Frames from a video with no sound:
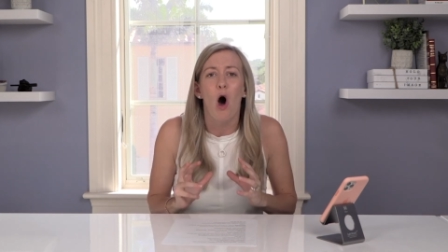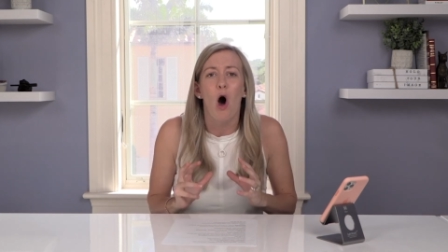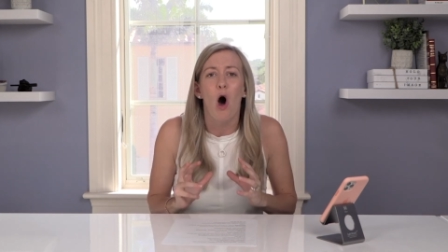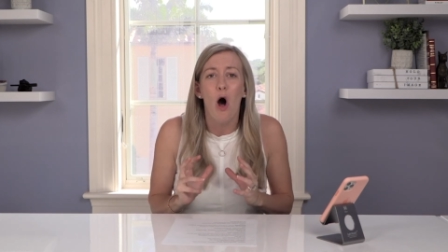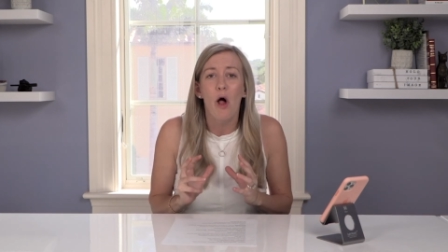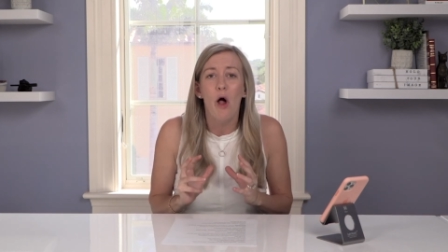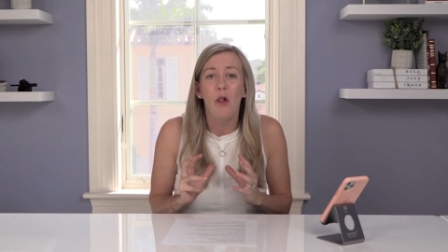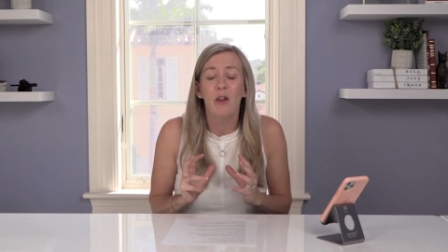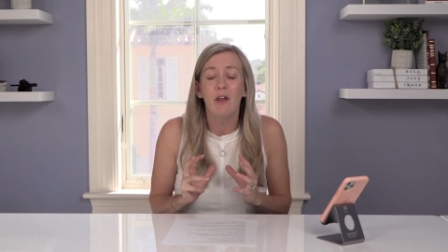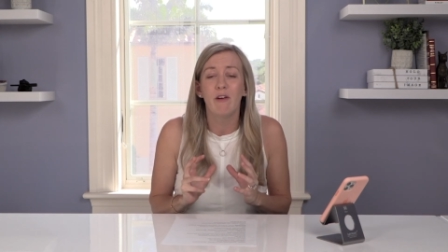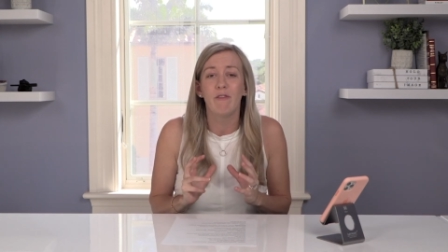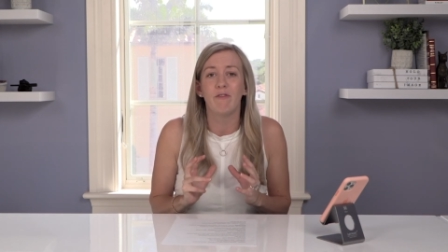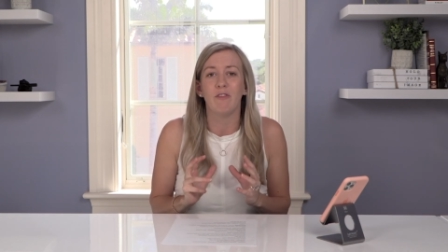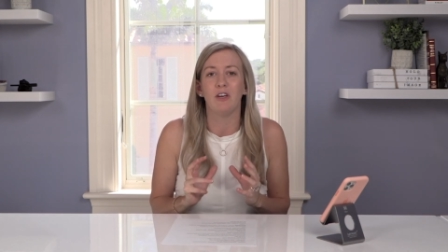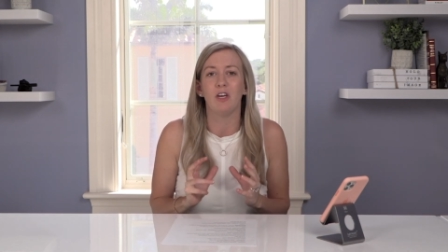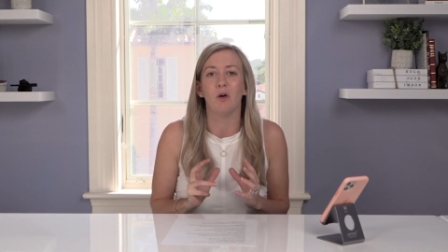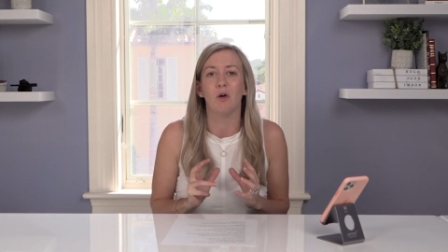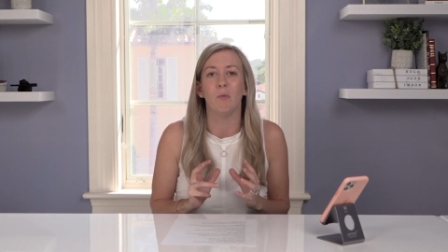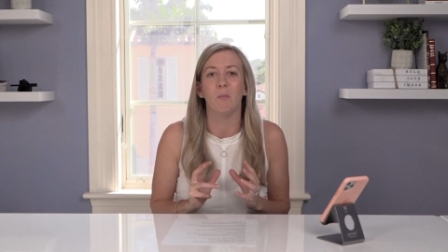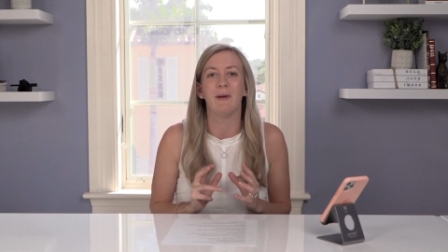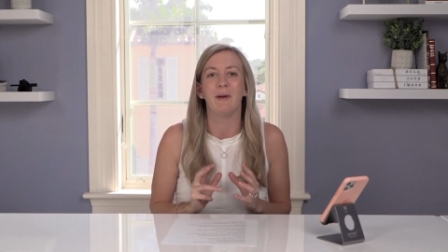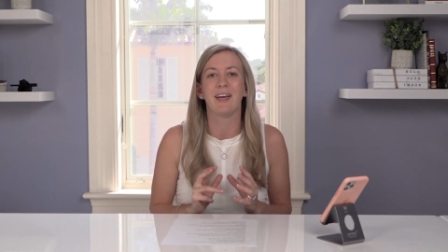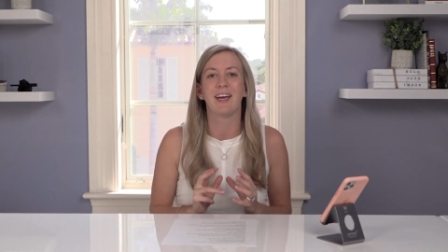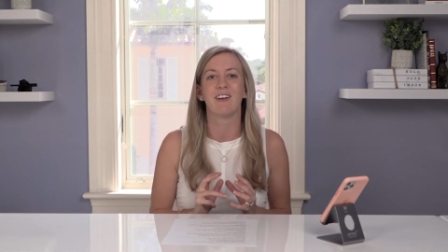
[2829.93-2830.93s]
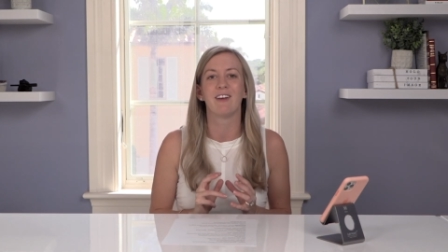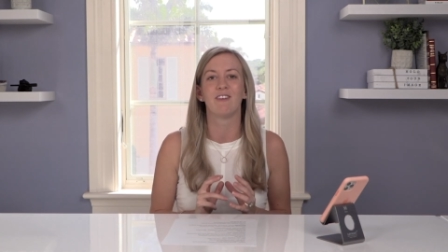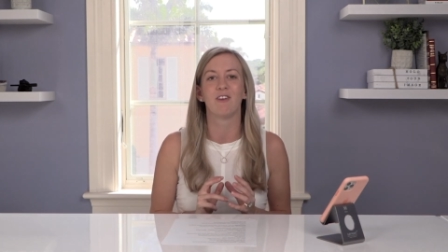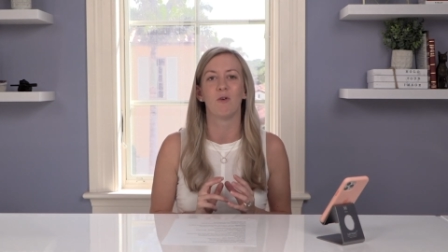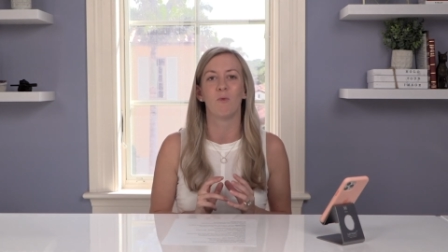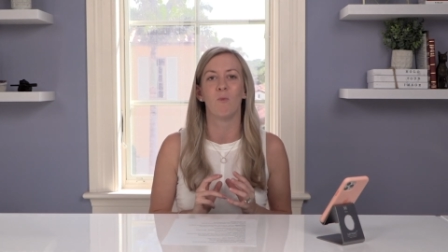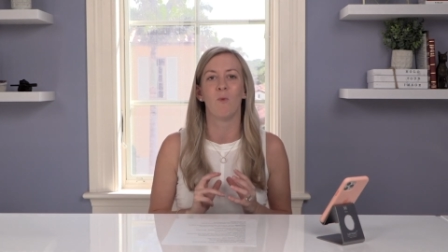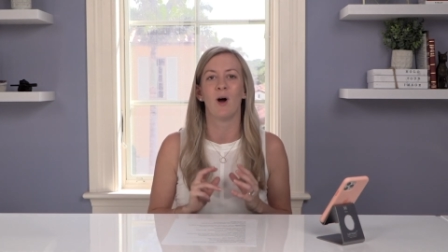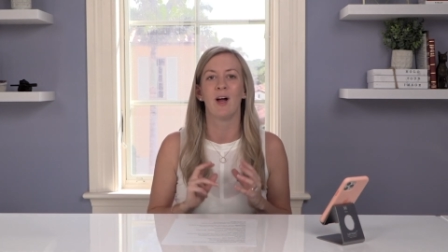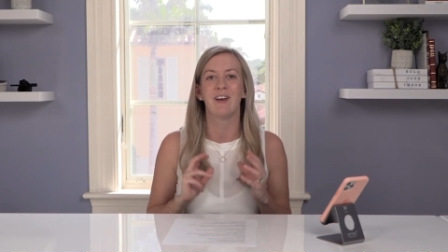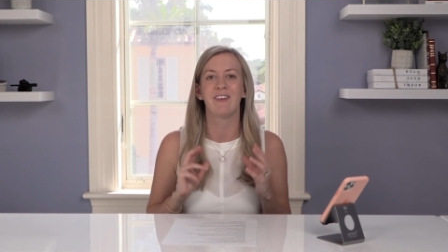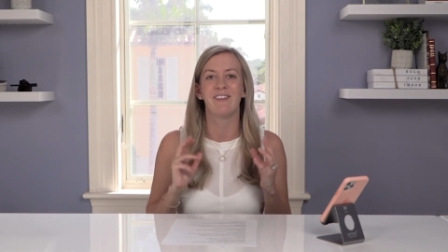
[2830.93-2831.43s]
all of you because
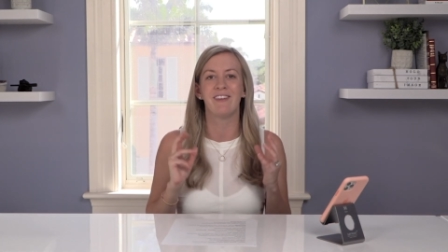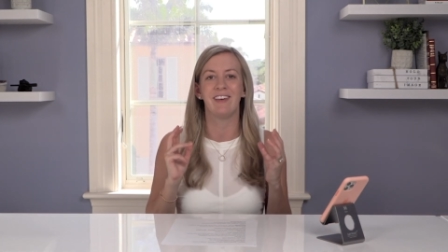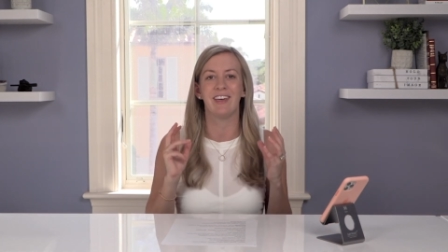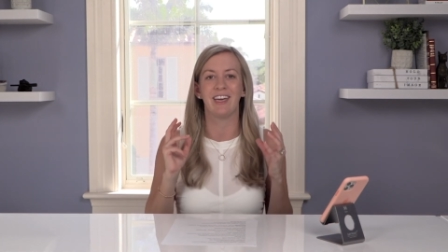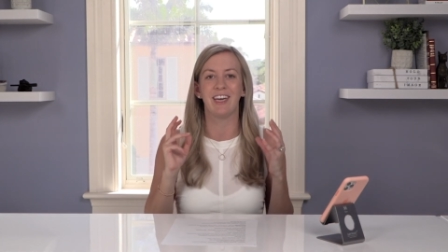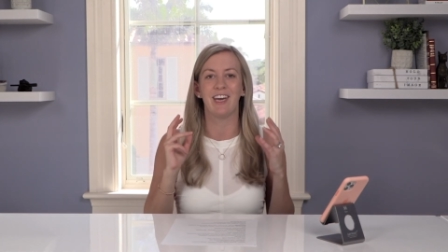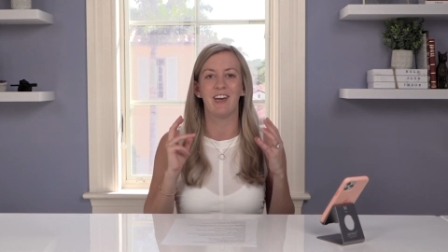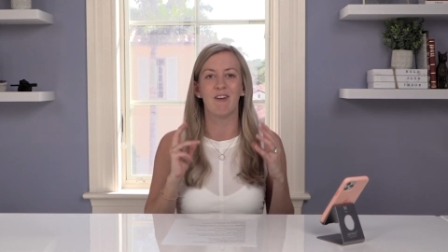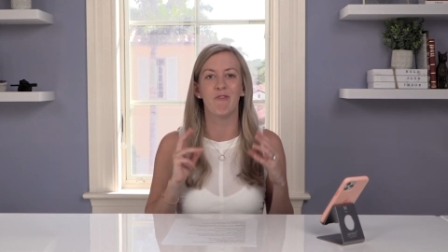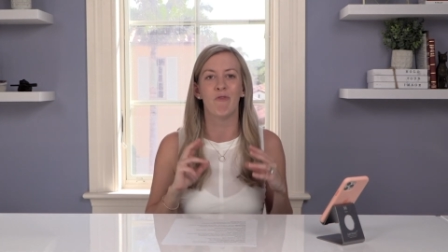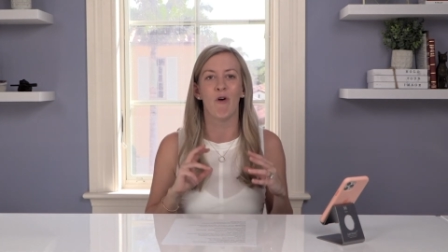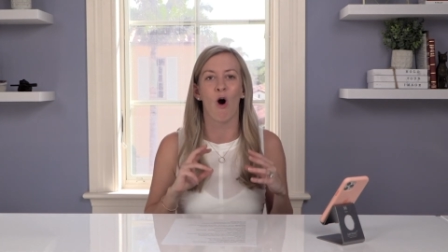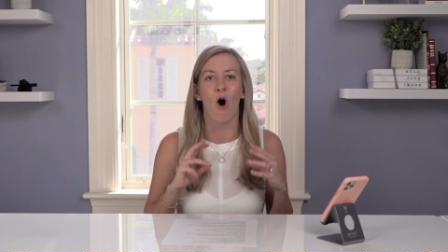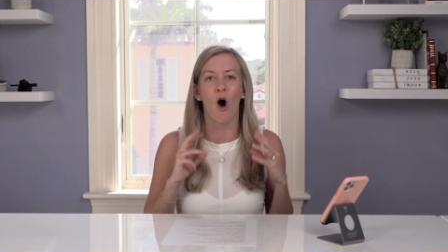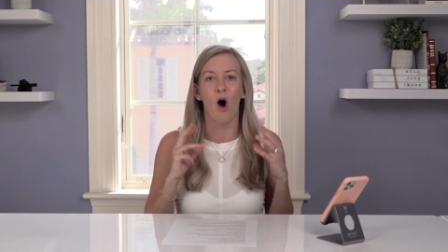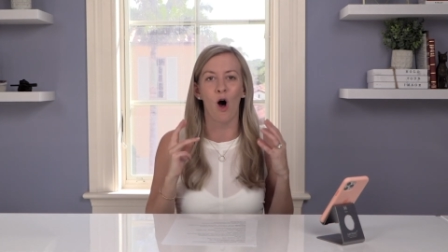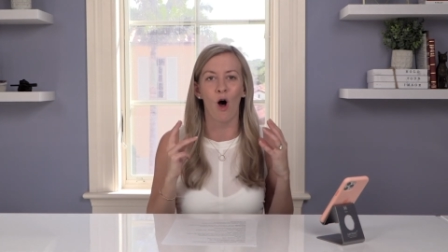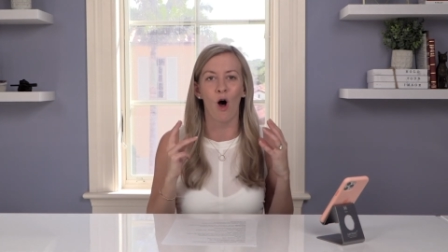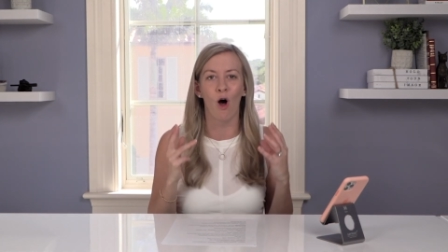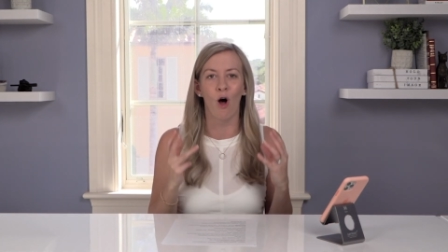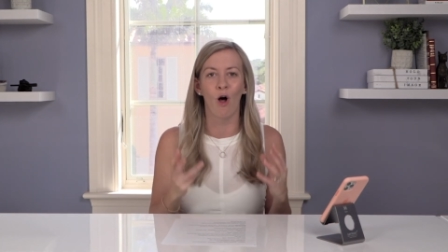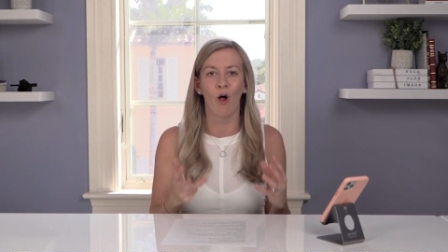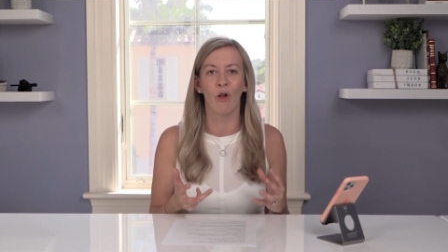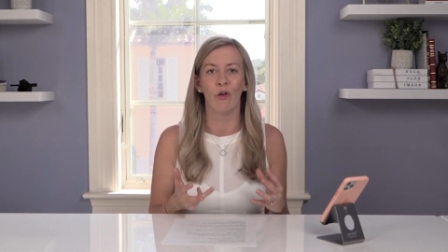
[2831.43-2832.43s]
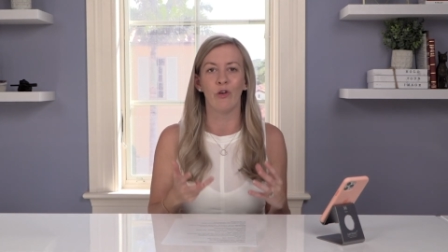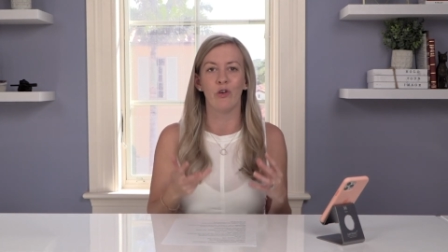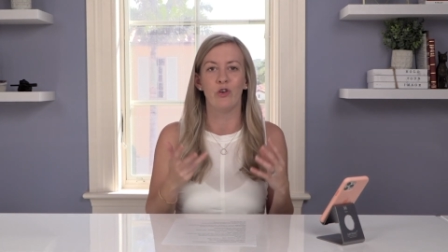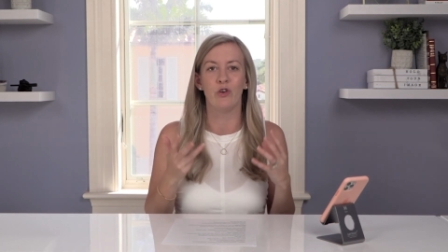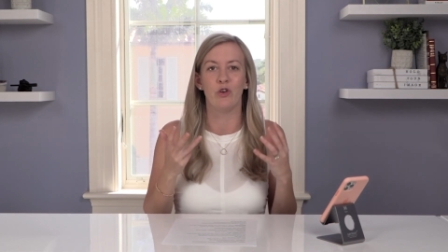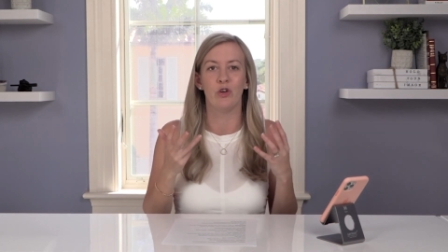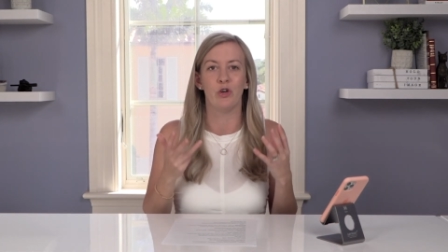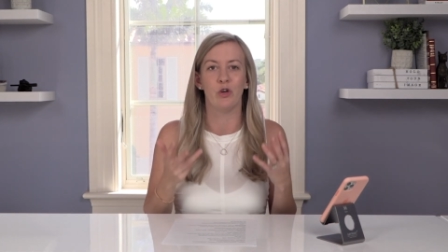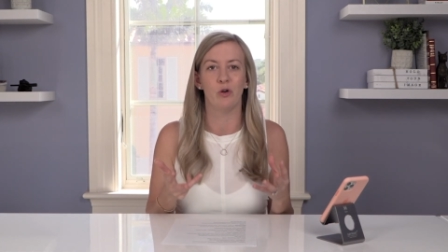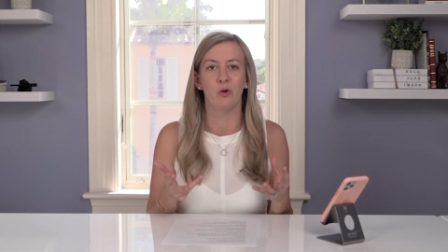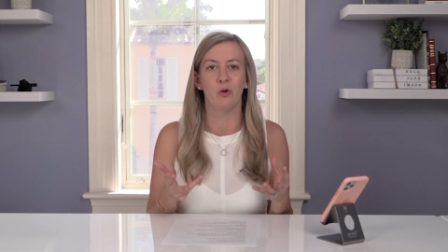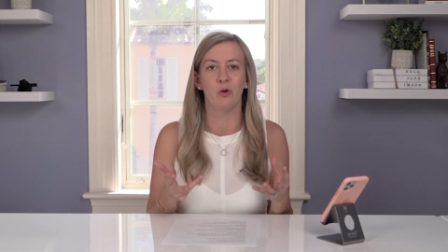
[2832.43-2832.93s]
it wants to give all
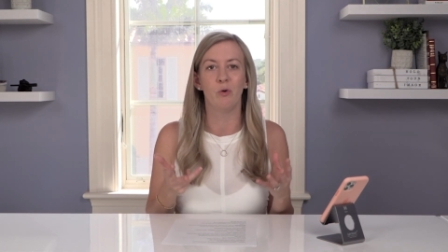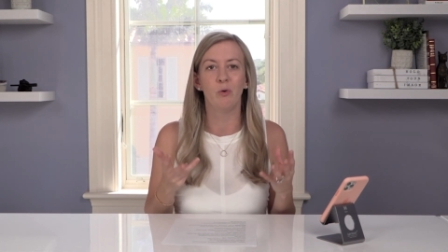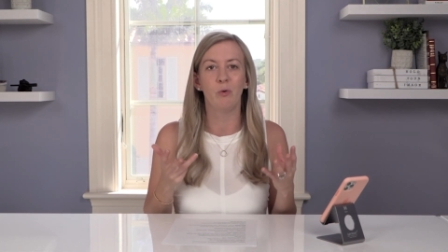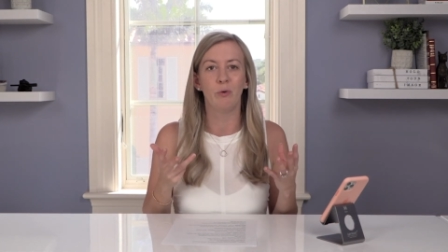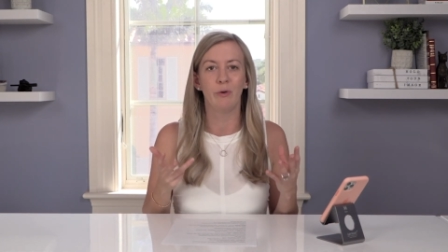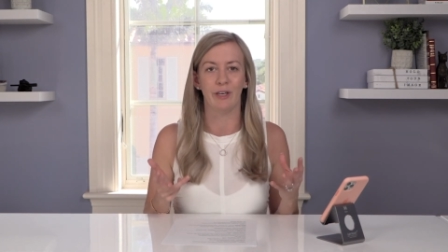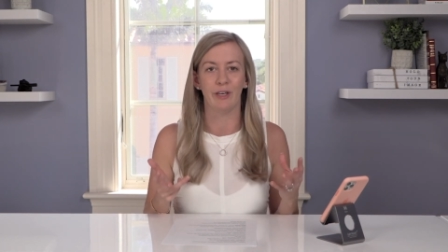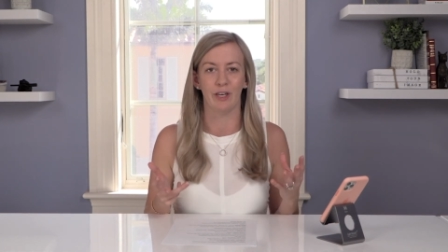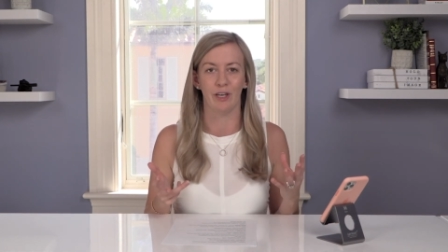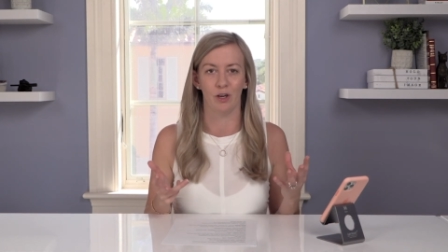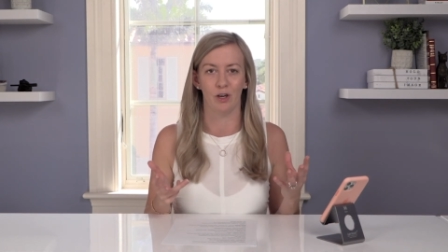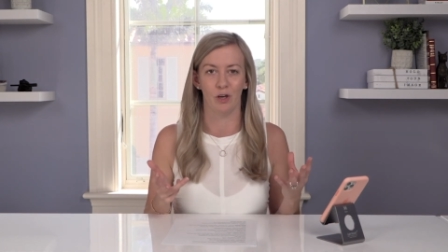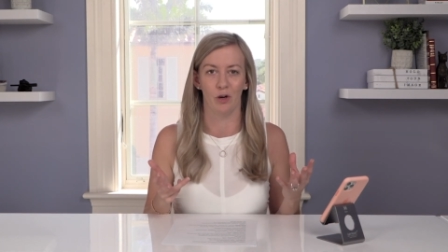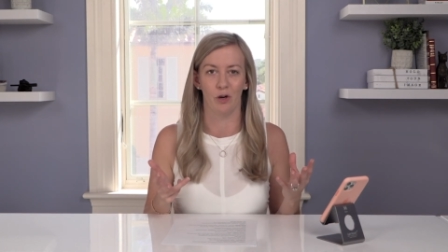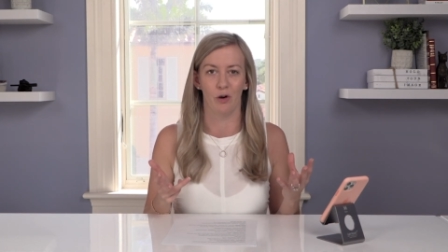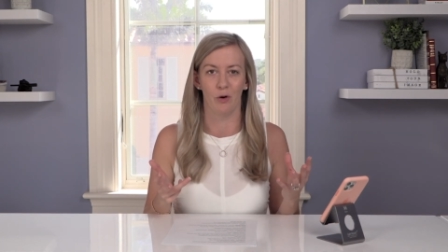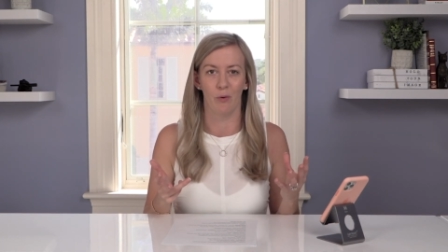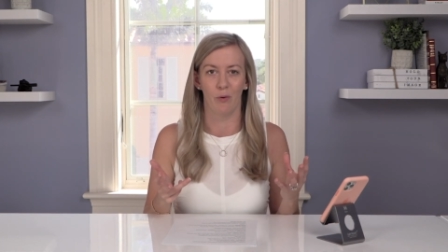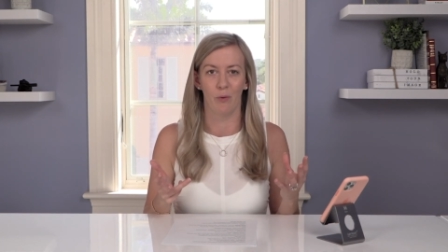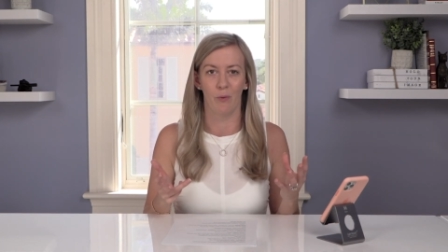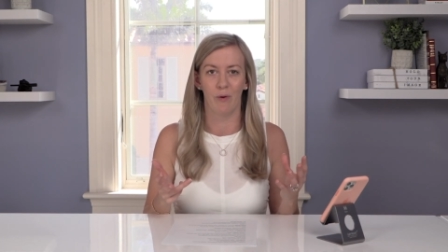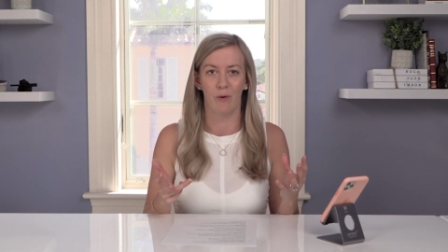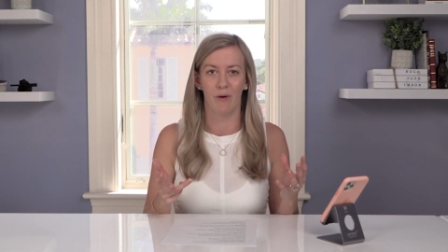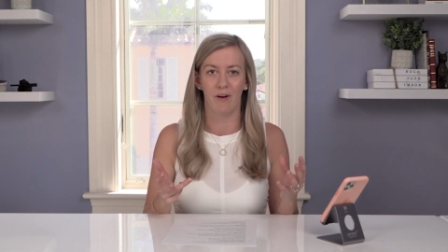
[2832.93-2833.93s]
to you.